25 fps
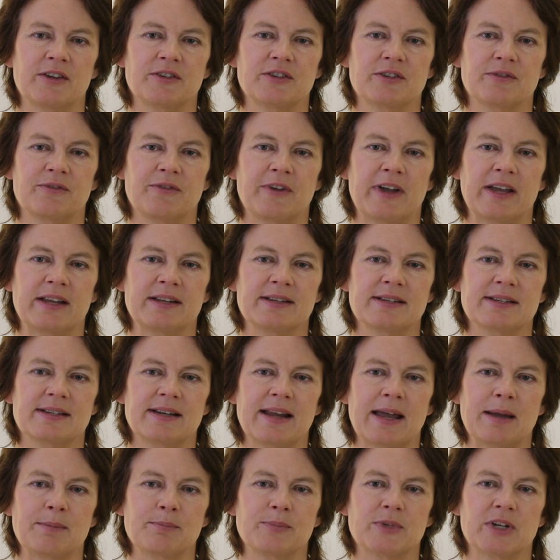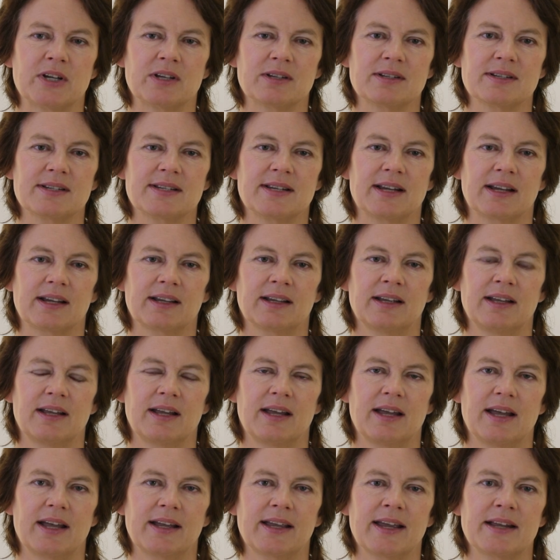defends lap dancing
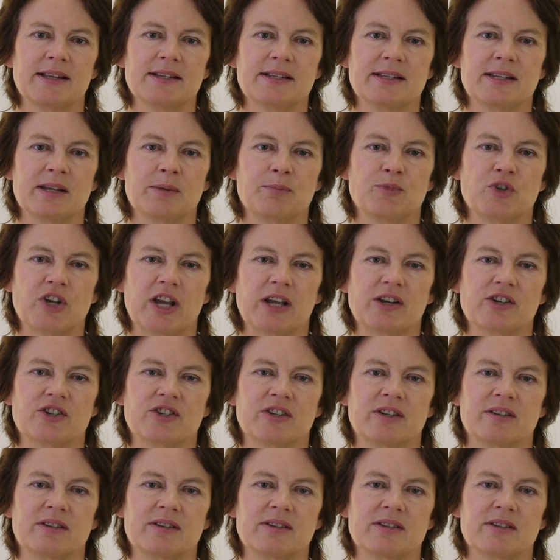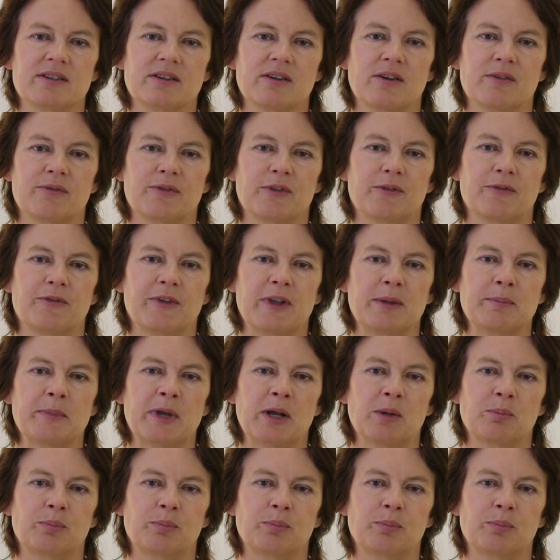against the objections of the female